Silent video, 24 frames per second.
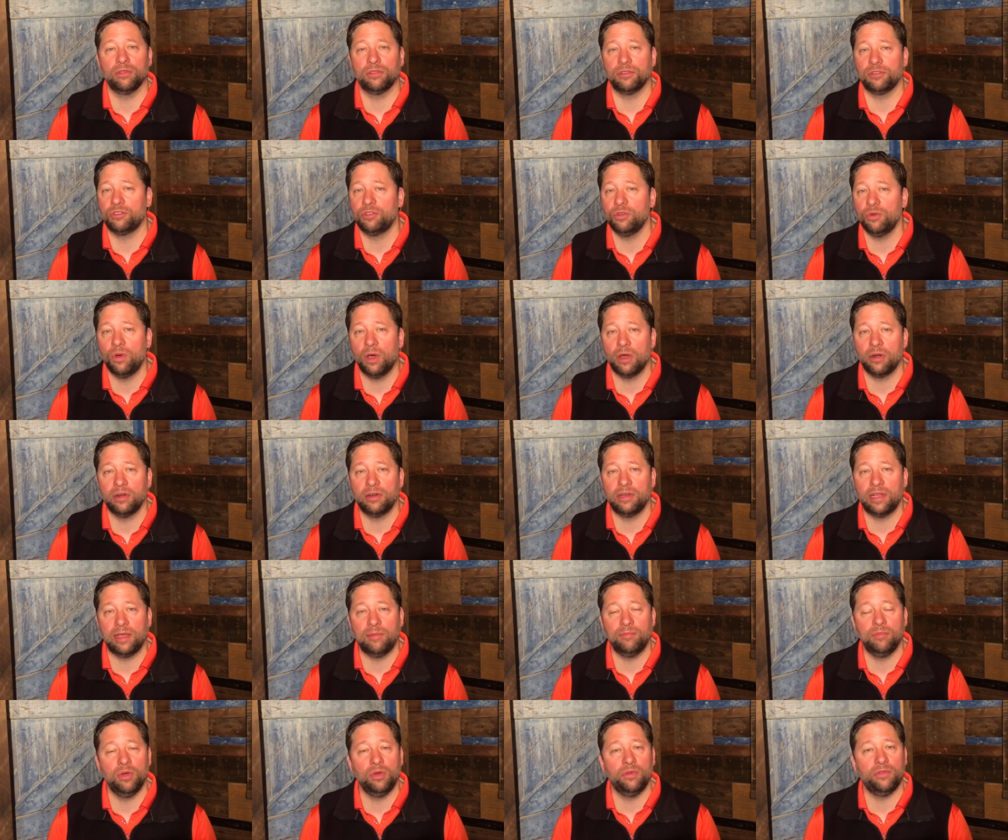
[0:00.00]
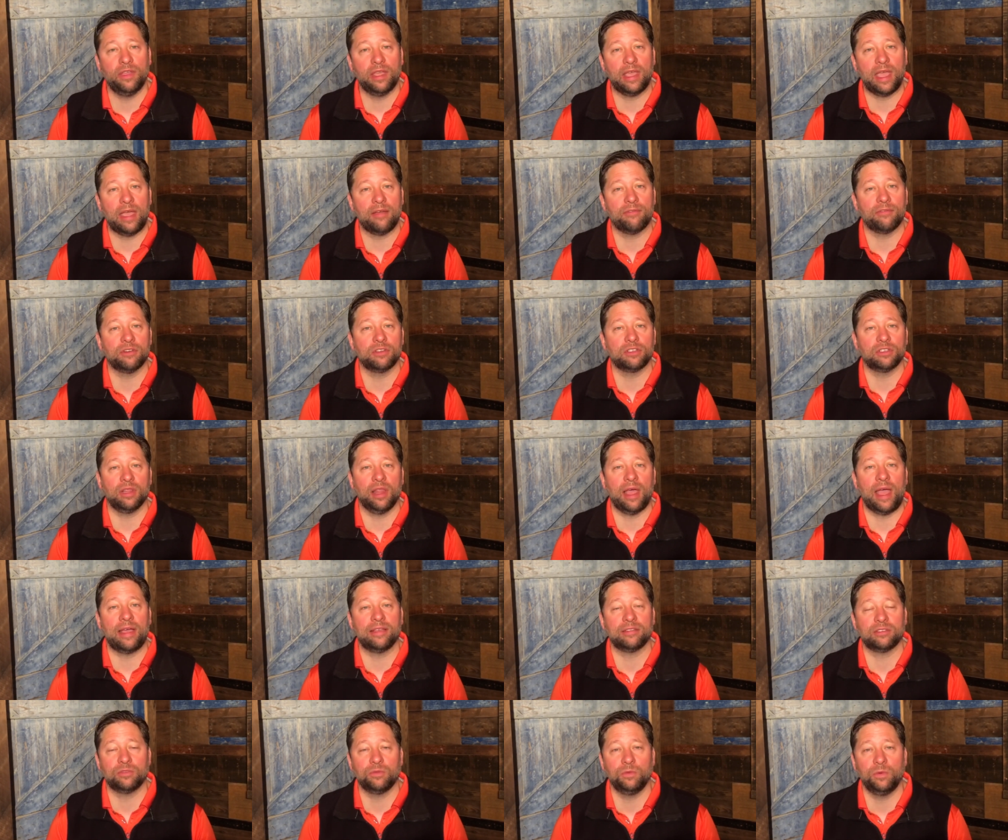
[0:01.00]
the 200-day moving average
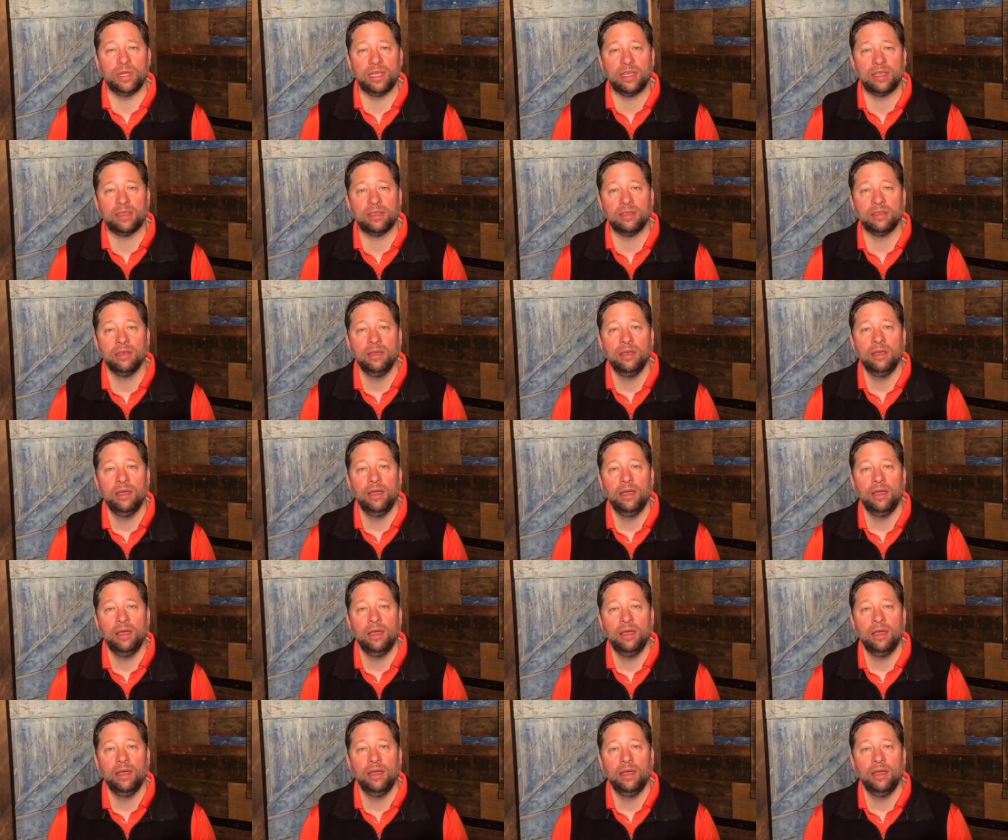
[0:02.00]
last week.